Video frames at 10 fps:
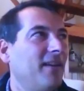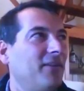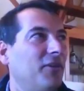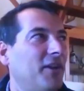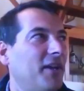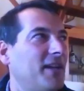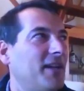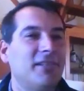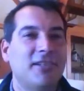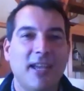not as
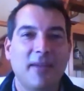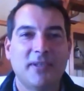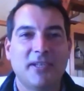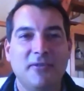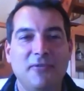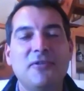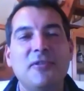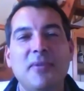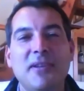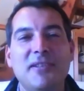in shape as I used
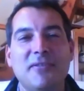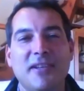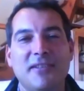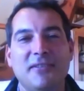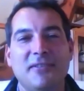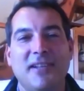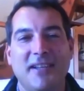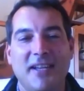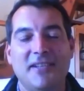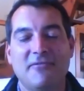to be, so
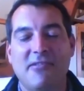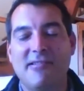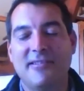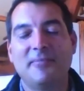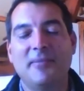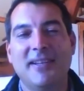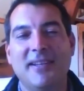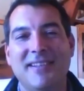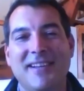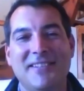I struggle, but
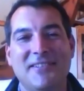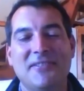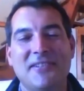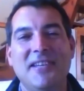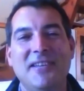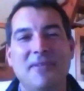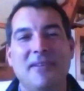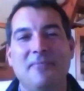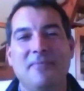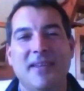I still ski with
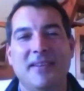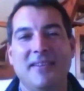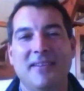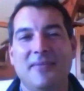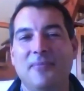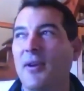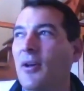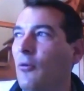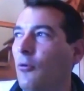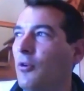them, and
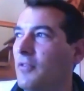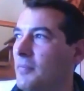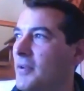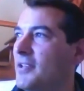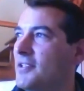all of them can